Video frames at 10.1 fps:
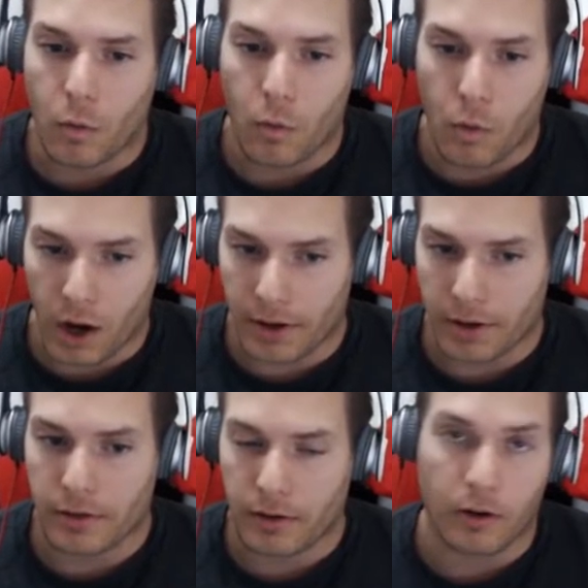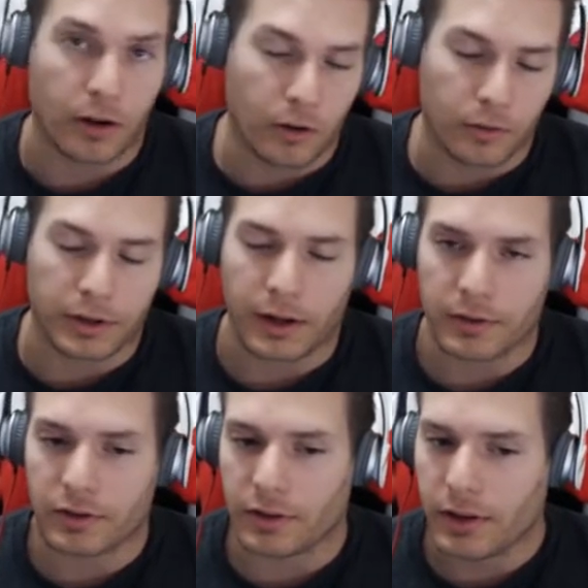one only,
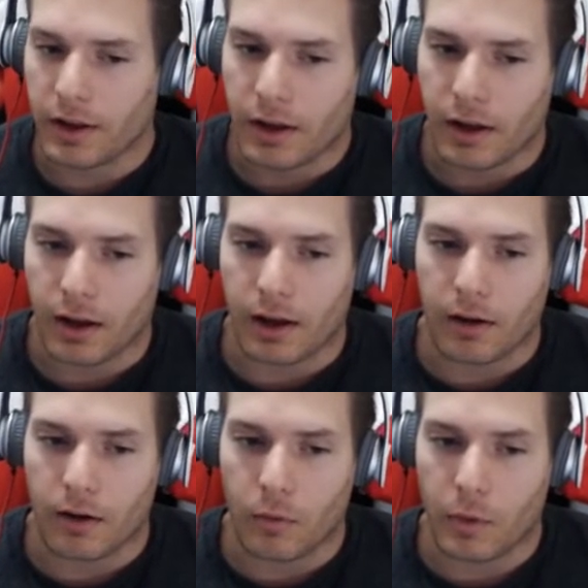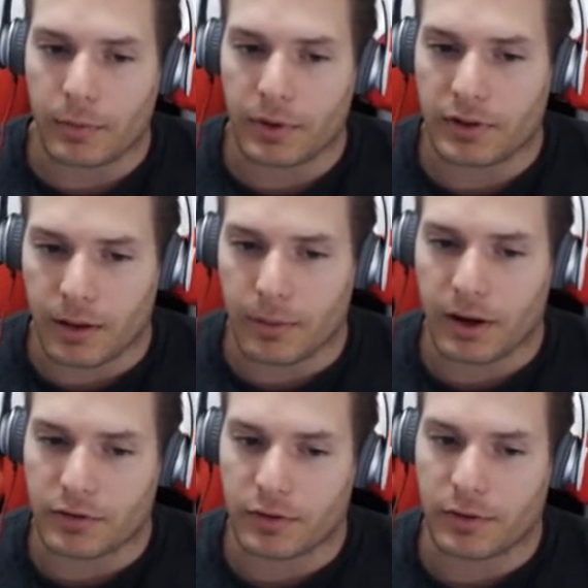obviously, winged beast type
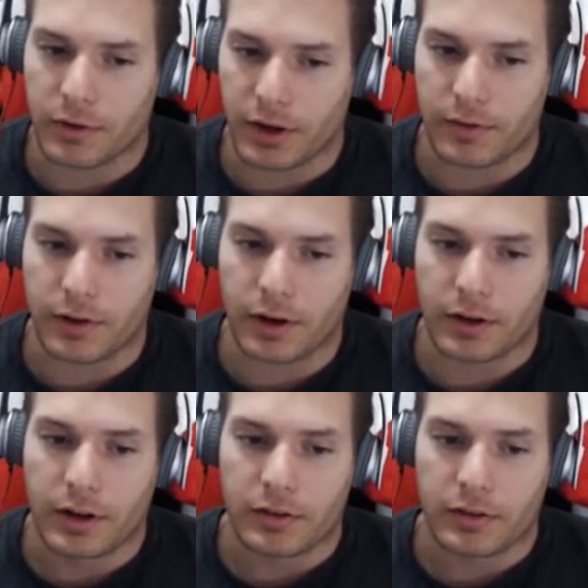monster from your graveyard